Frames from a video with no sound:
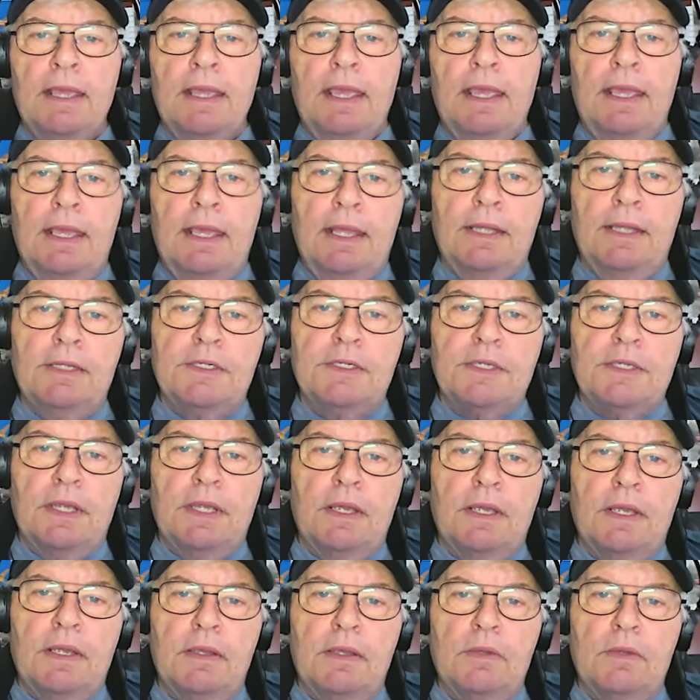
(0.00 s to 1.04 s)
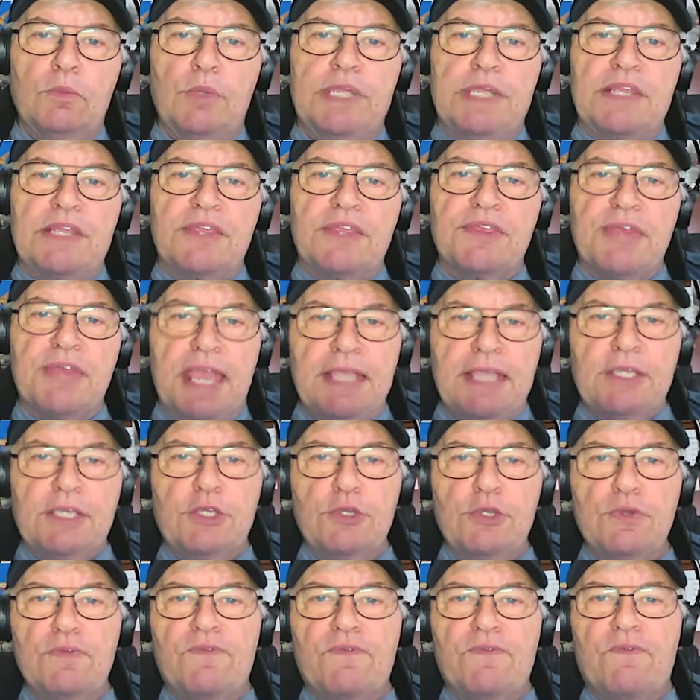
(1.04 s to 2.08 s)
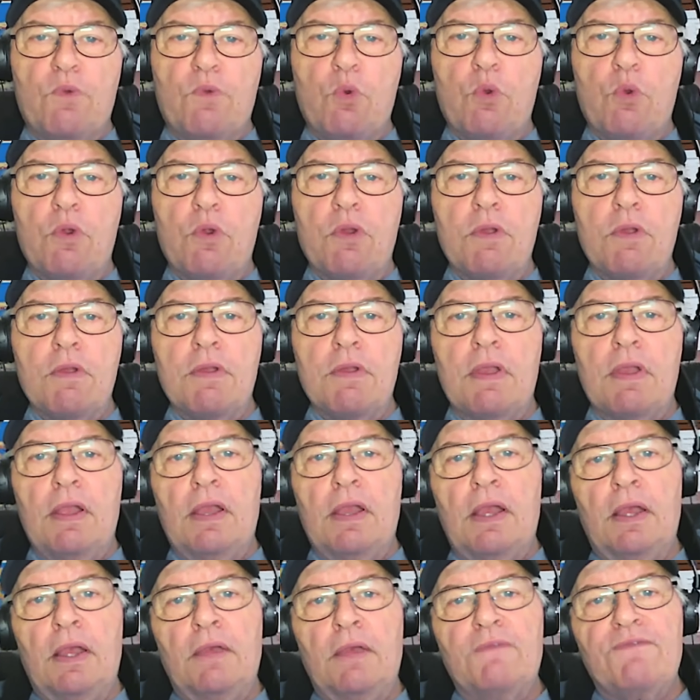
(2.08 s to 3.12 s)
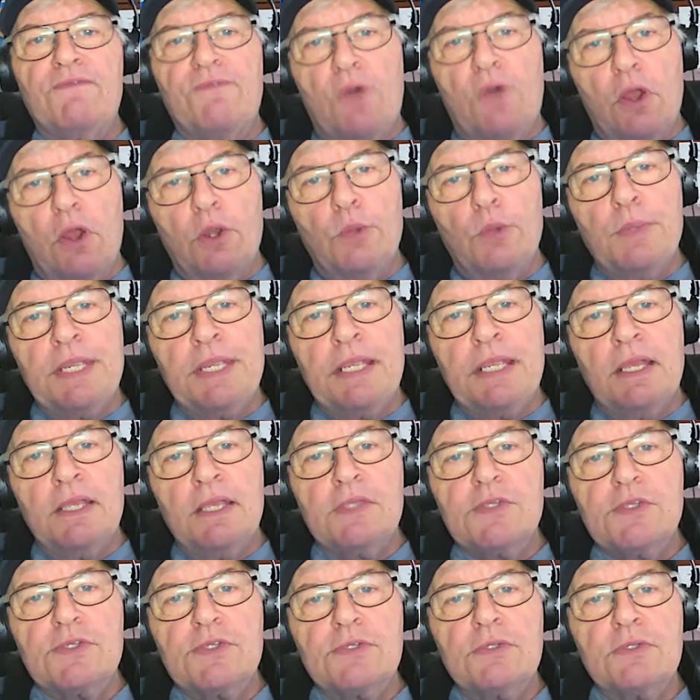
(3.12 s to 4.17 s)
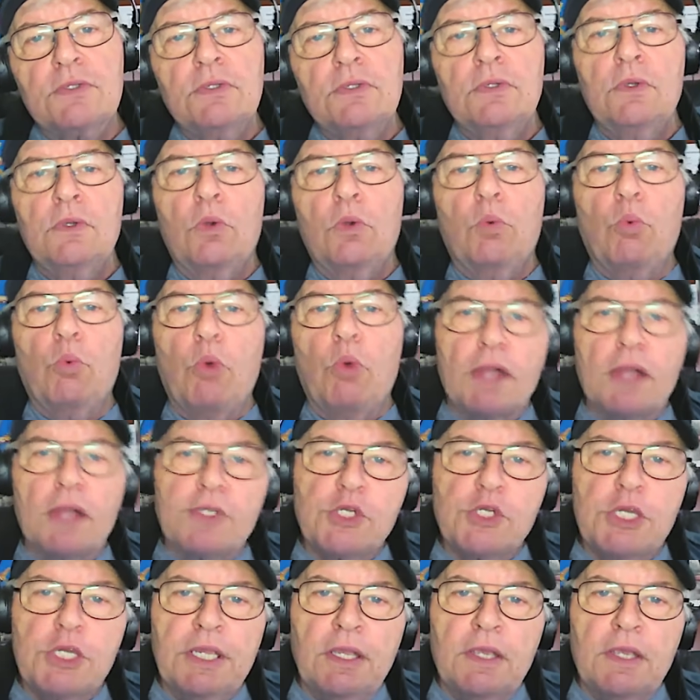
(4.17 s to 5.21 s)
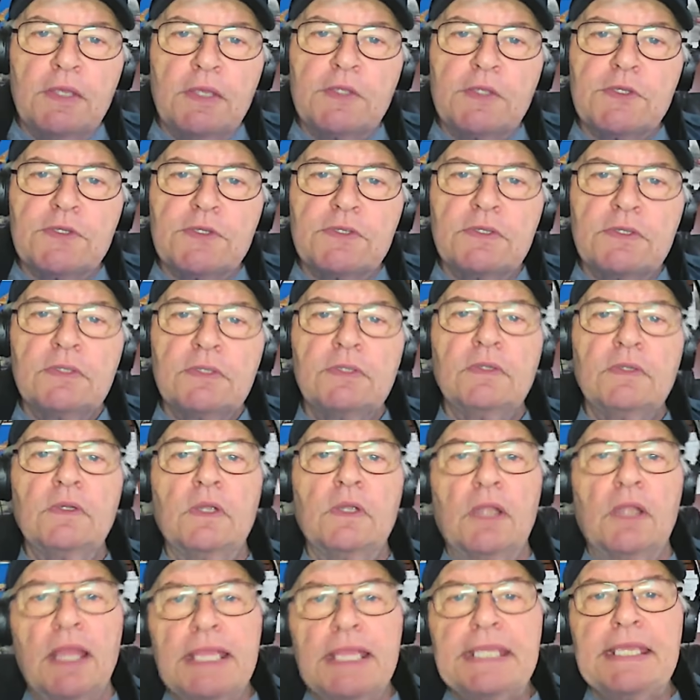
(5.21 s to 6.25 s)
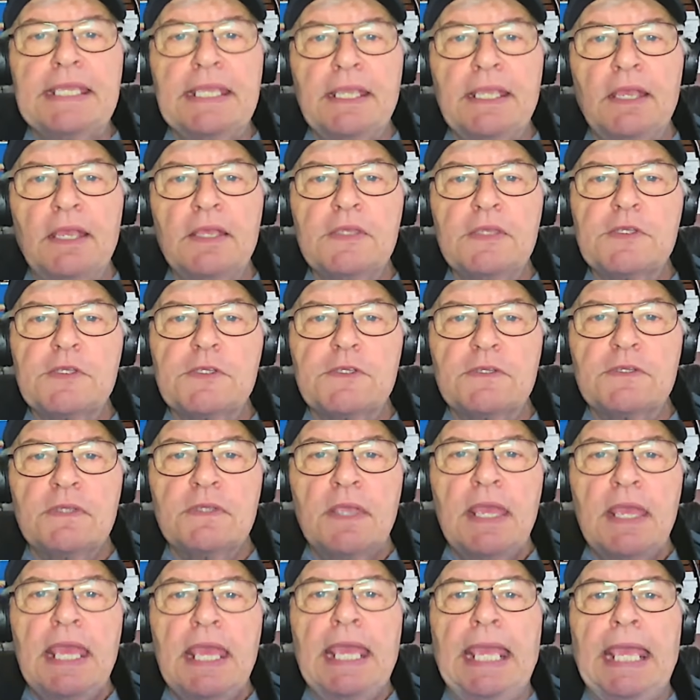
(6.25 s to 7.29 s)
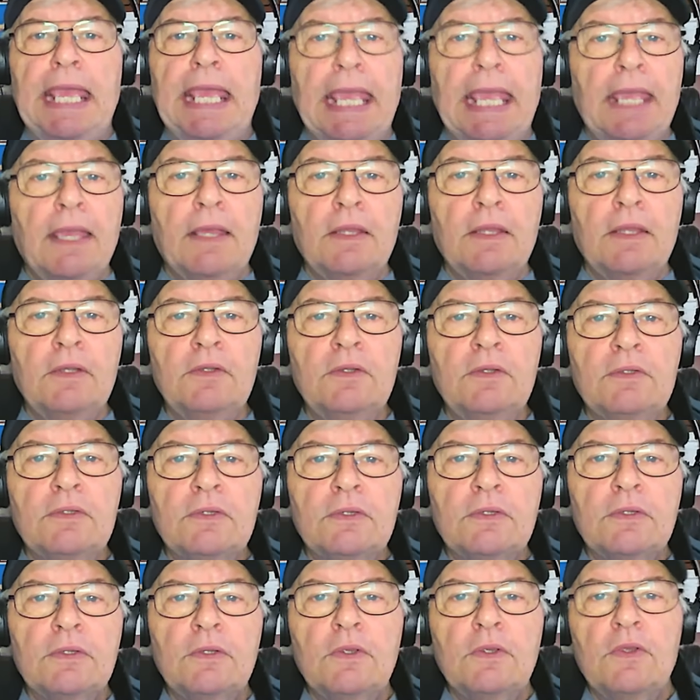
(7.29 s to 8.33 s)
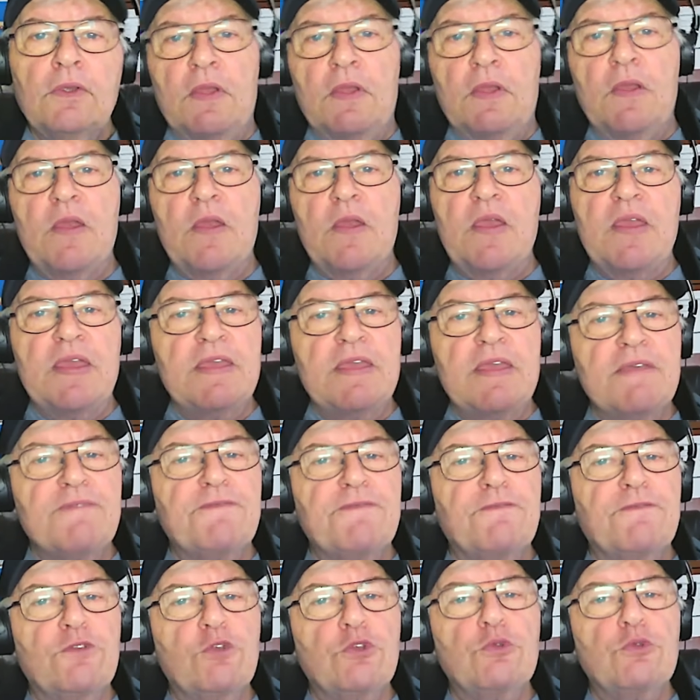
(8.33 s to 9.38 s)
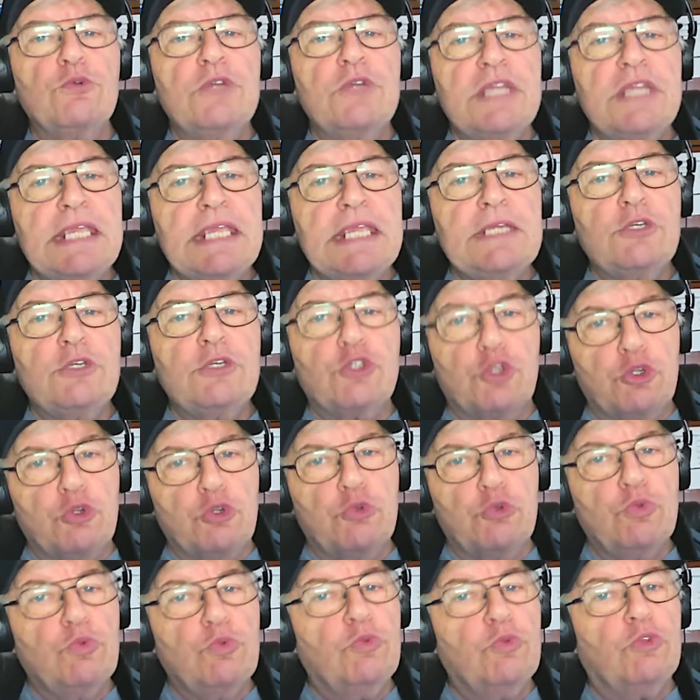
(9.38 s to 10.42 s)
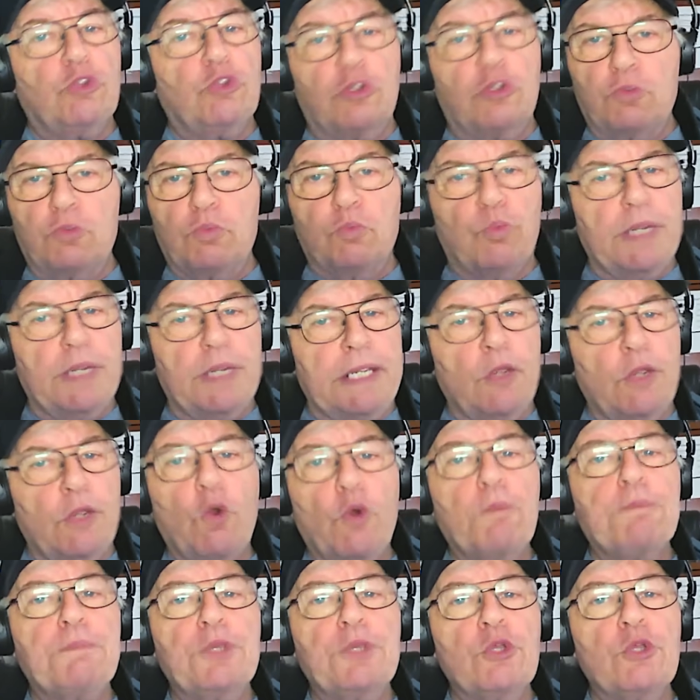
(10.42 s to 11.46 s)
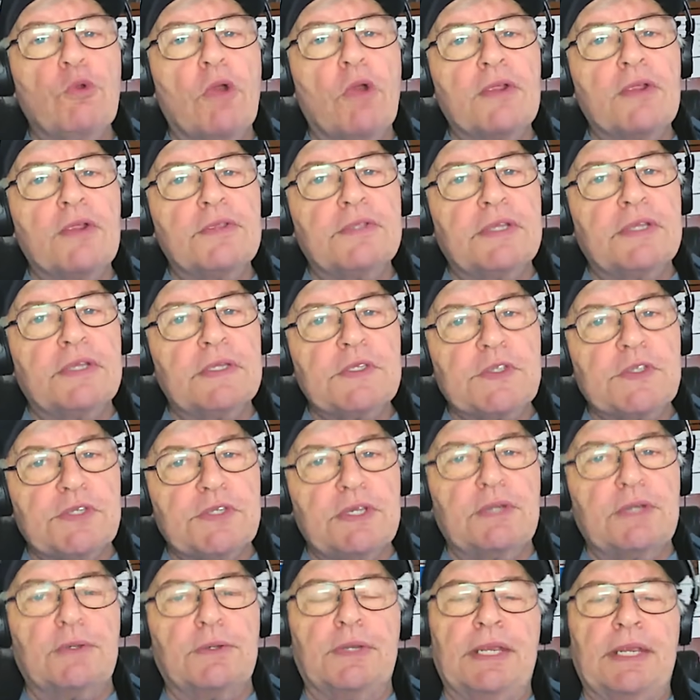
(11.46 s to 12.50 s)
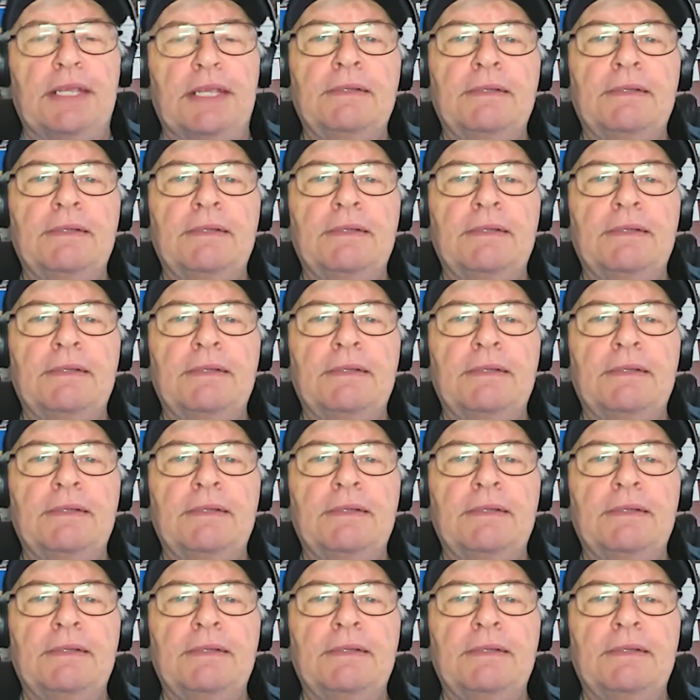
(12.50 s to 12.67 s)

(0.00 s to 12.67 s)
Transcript: And uh, we thank you for uh, following us, watching us, liking us, and if you need to, we hope you are considering